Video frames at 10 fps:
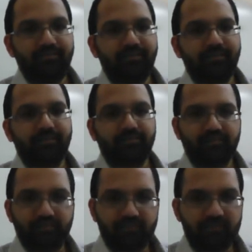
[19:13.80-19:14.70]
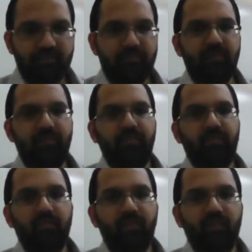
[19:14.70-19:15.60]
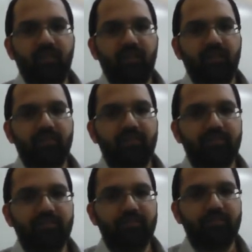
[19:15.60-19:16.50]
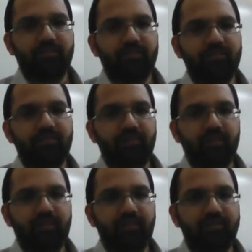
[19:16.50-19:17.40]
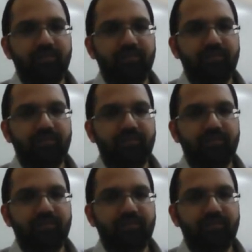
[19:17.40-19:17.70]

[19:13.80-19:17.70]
[no speech]